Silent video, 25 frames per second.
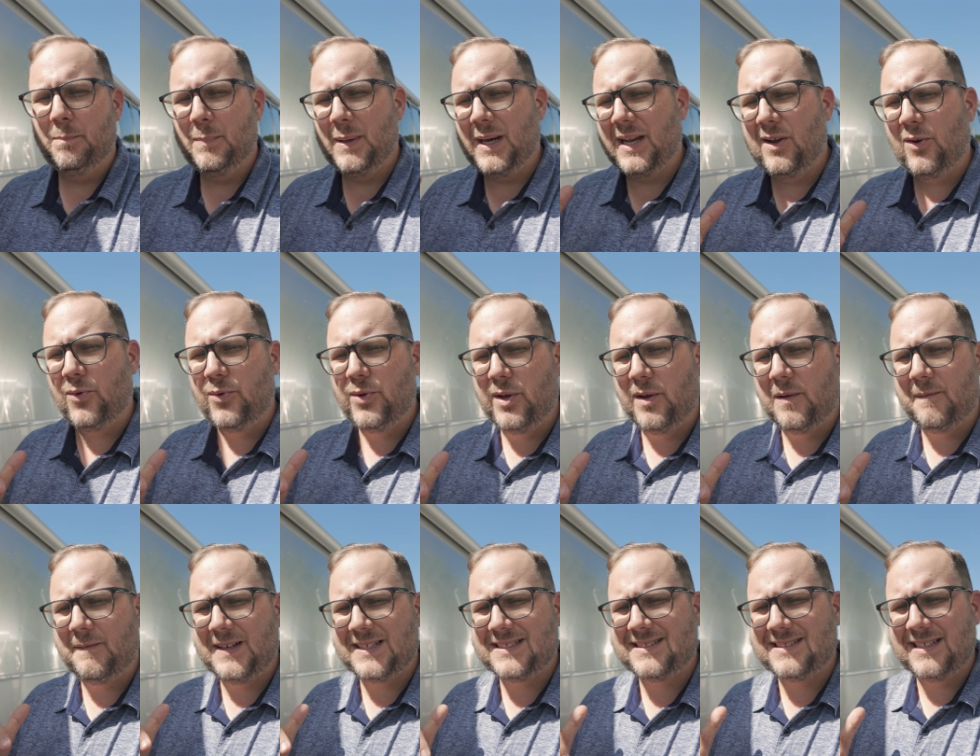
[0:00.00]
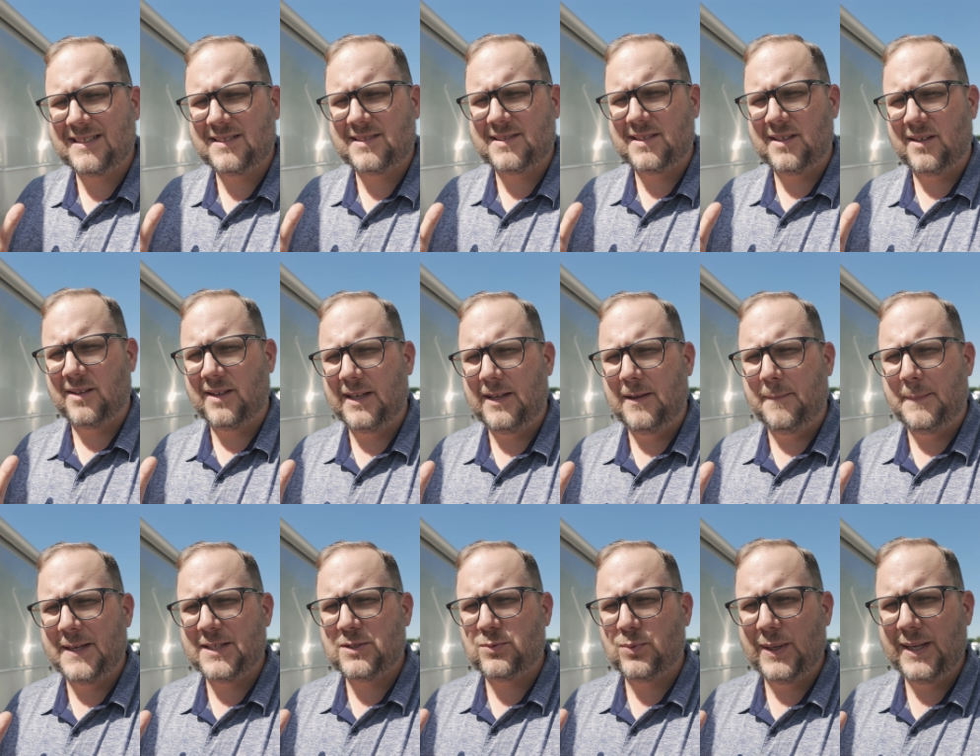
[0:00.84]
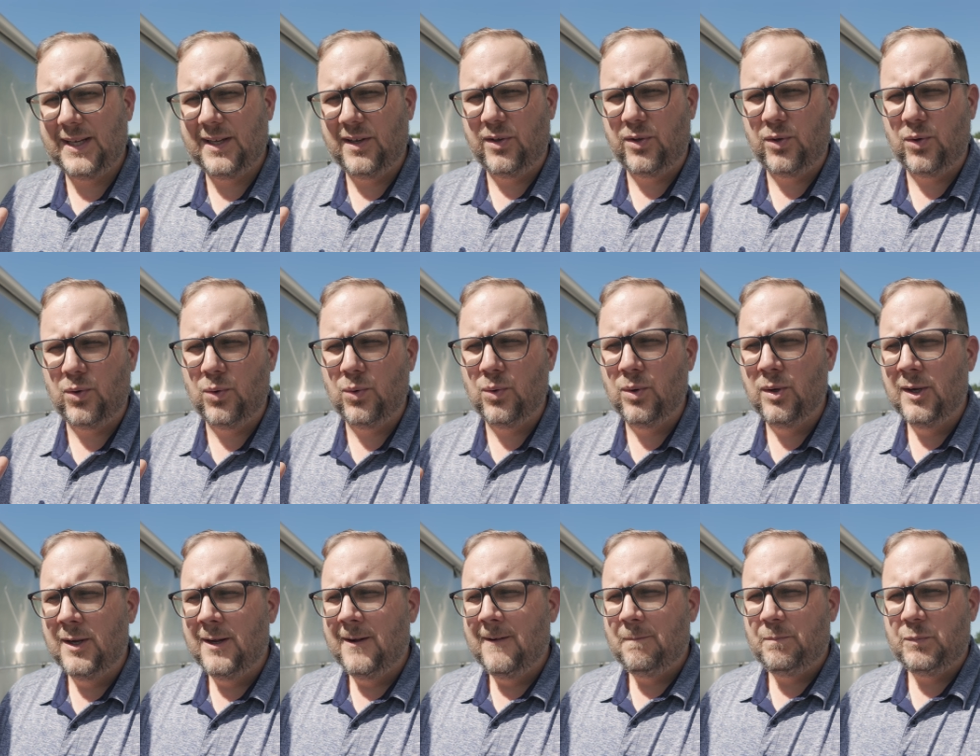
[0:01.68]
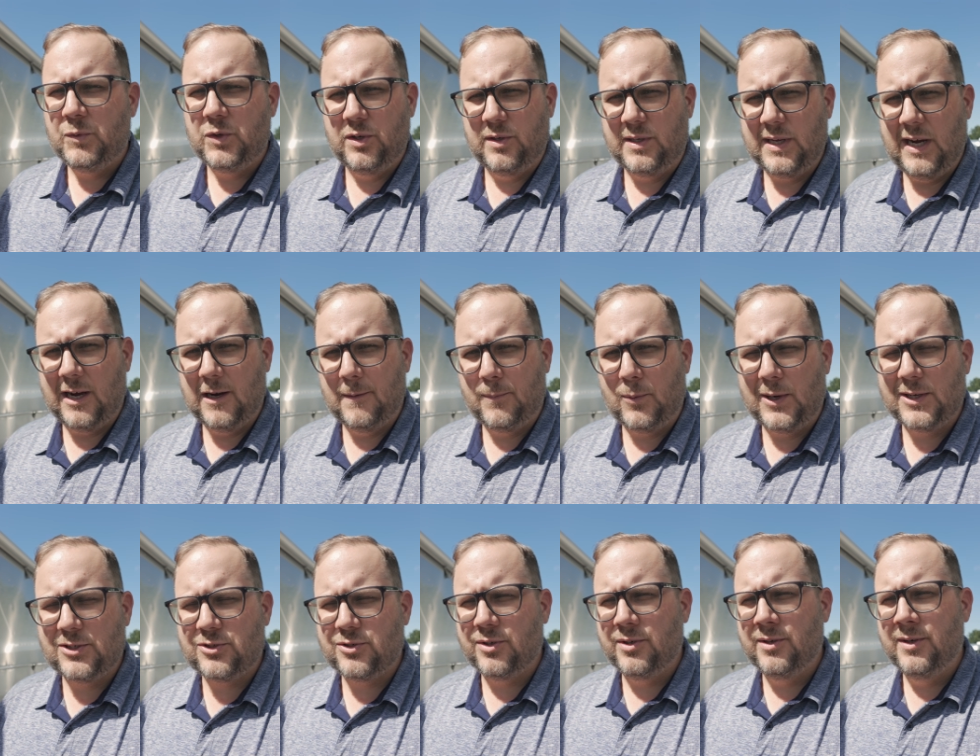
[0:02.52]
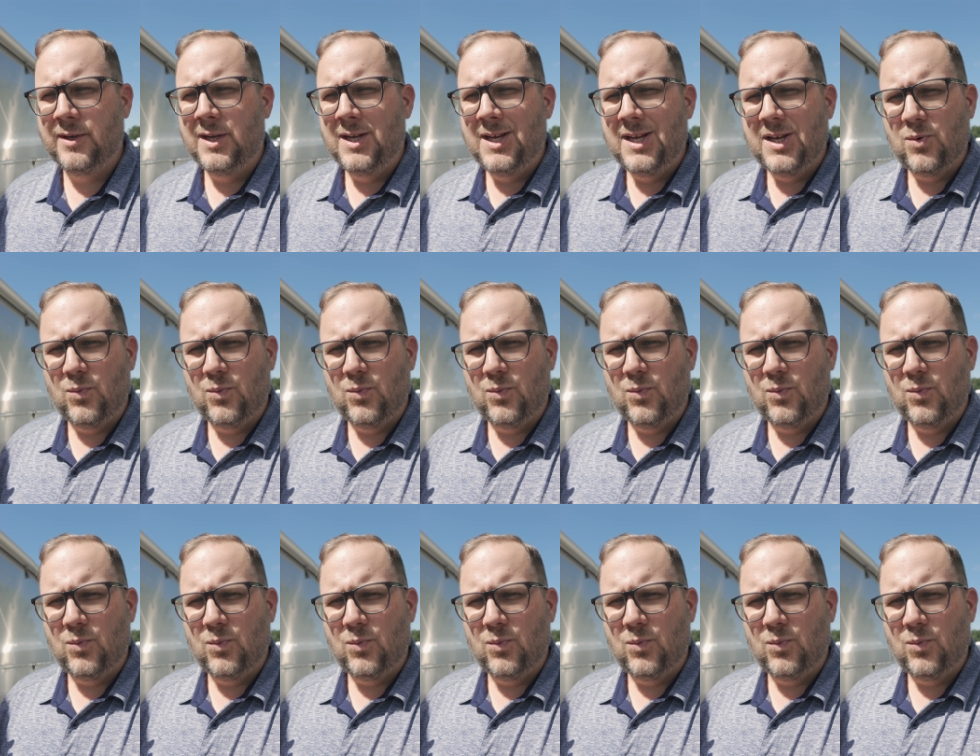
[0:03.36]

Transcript: But I don't know if that's necessarily the best way to do your tire pressure.